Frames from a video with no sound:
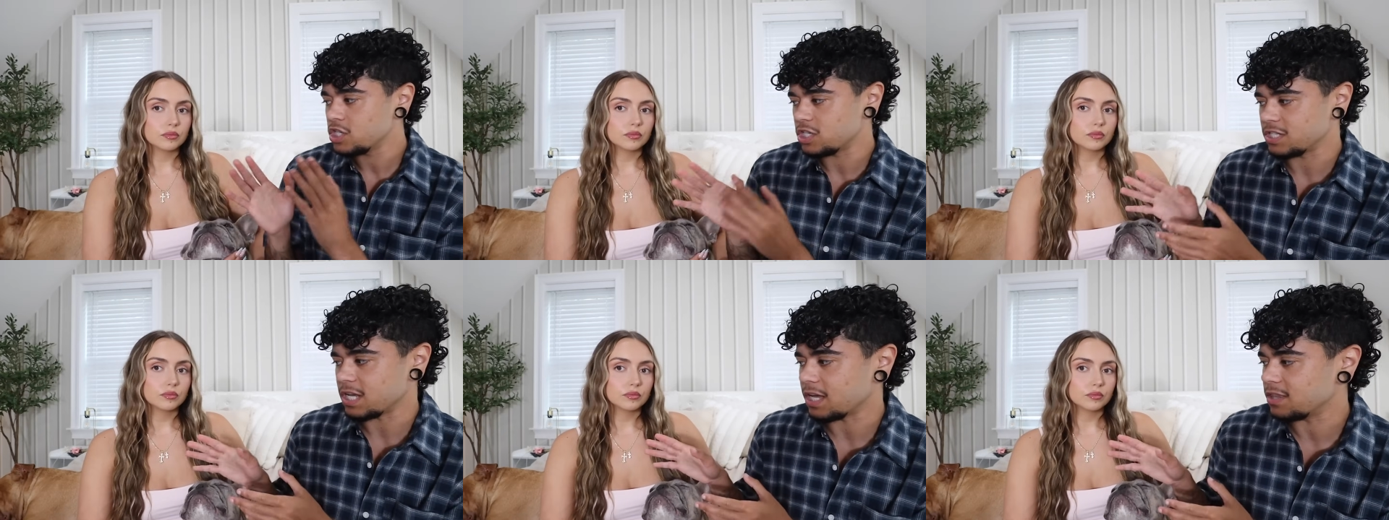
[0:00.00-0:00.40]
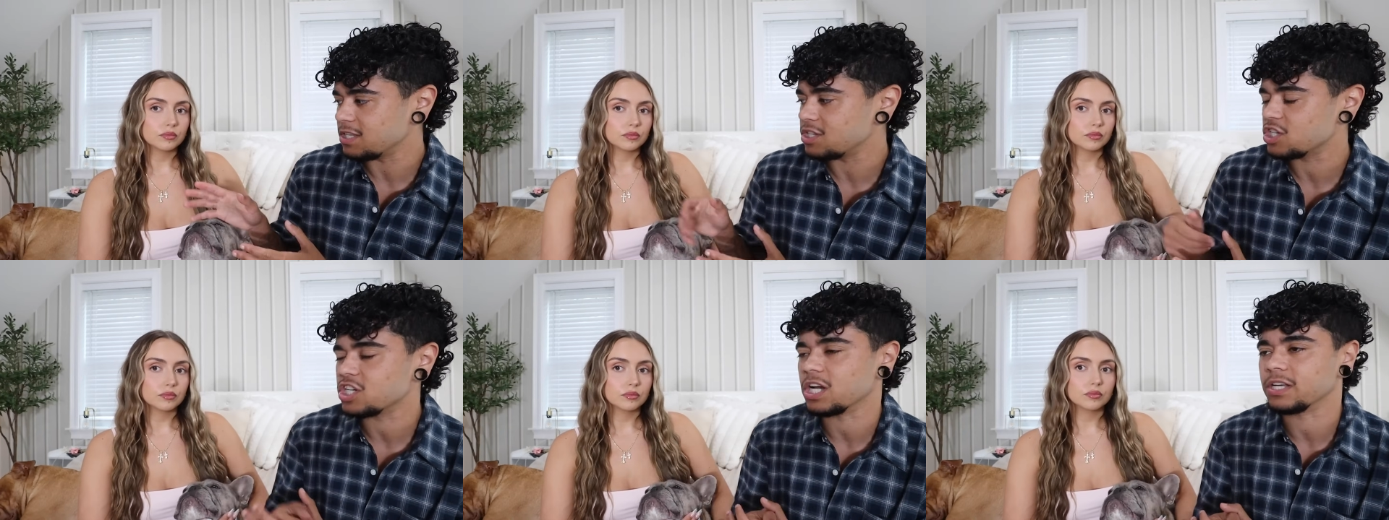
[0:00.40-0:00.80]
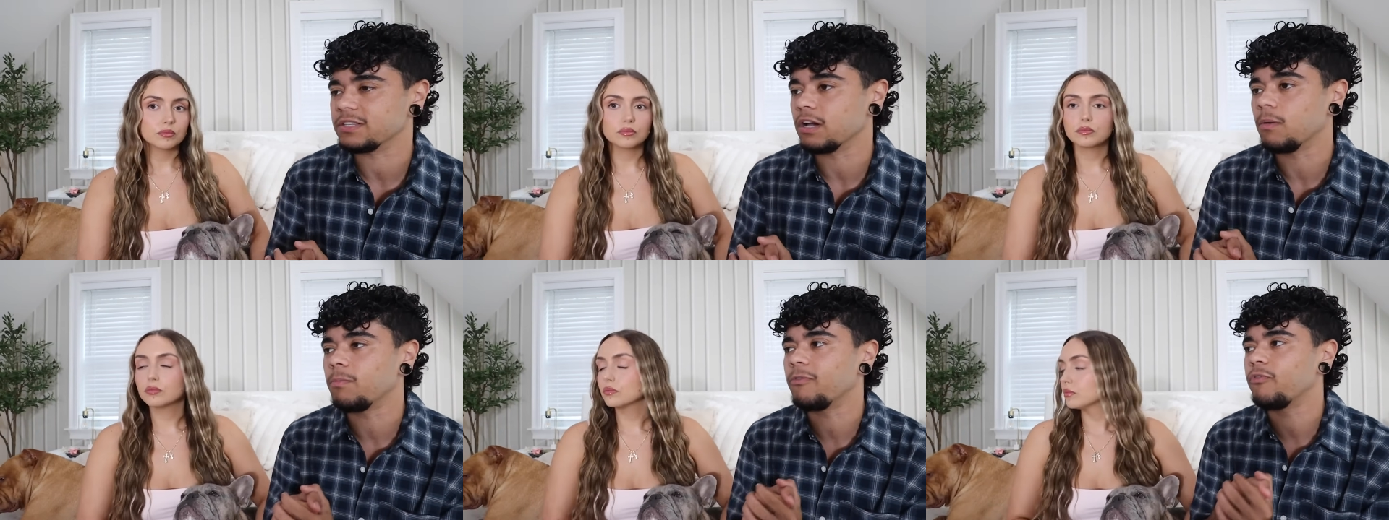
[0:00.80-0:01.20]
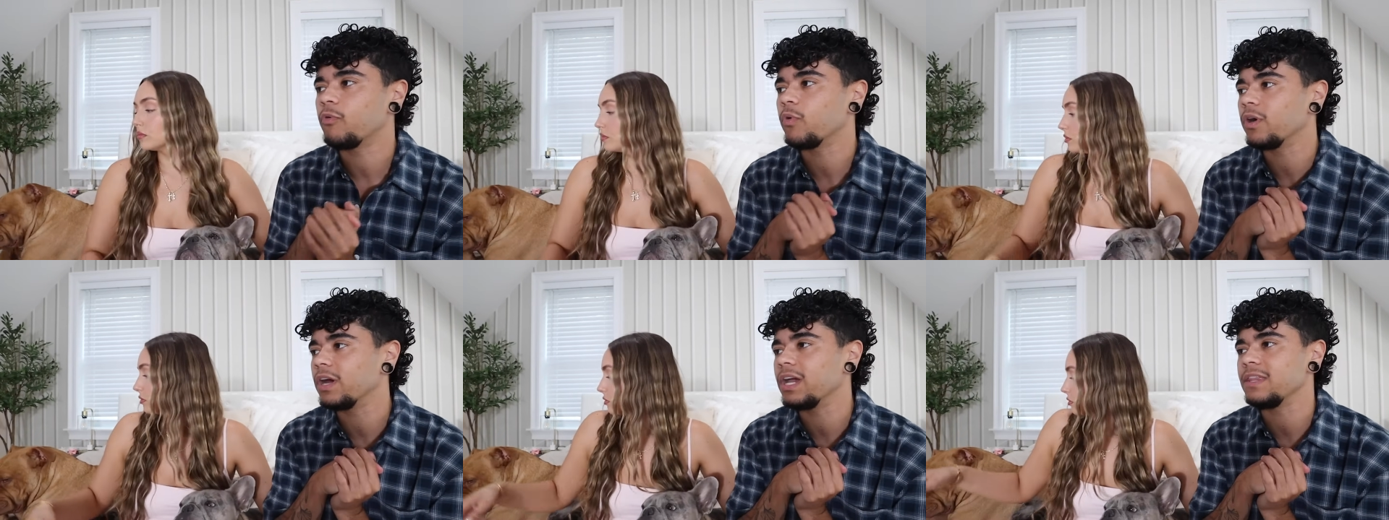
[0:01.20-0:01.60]
Speaker 1: she's had these checked out
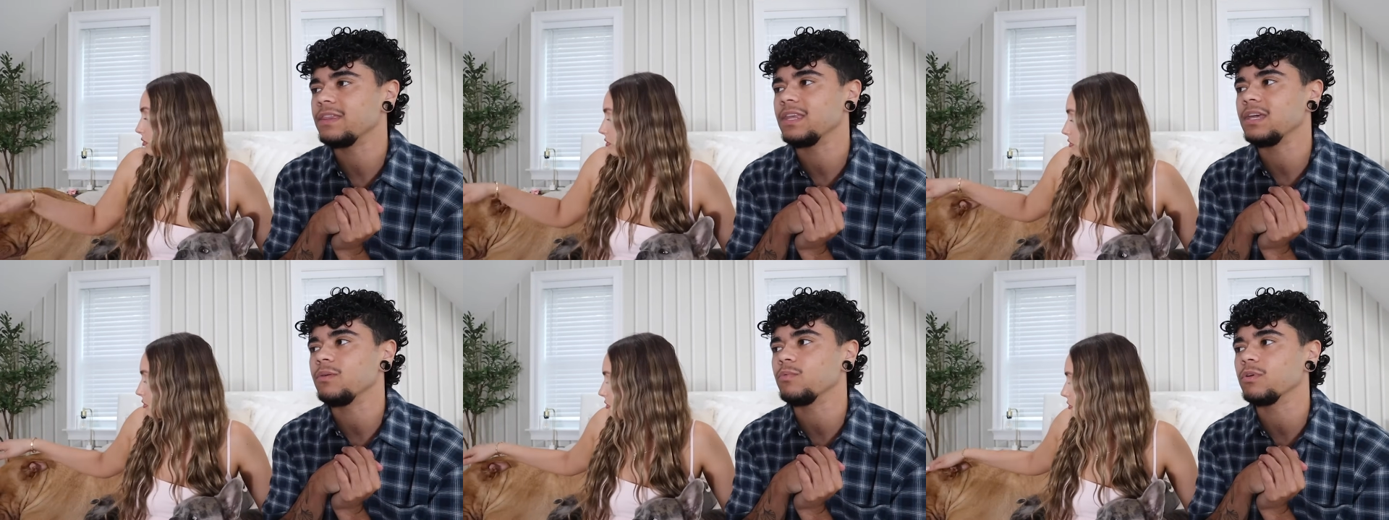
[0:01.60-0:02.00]
before, and they